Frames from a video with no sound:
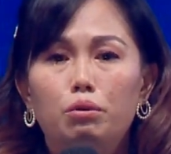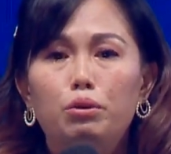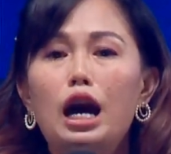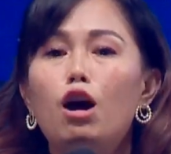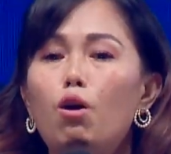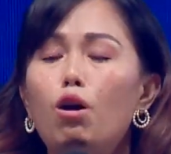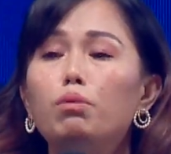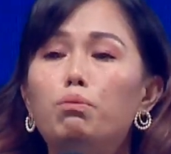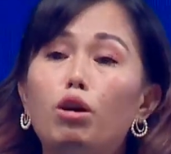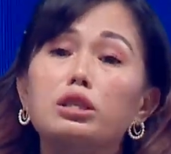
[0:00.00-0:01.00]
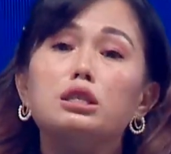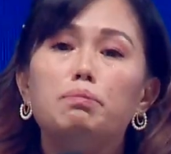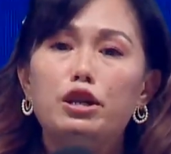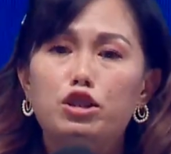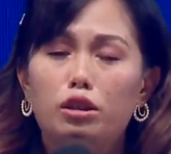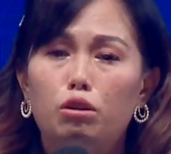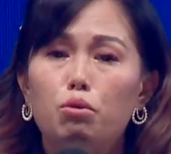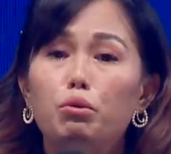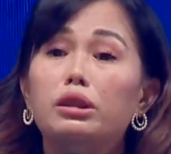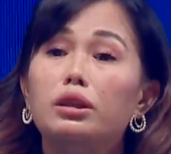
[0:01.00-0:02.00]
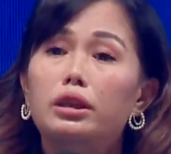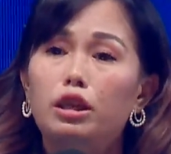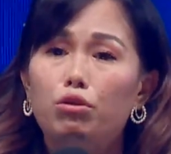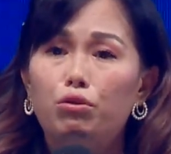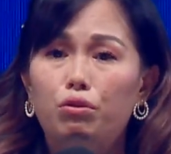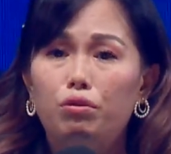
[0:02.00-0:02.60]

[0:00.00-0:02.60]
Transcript: We are all born special with a gift.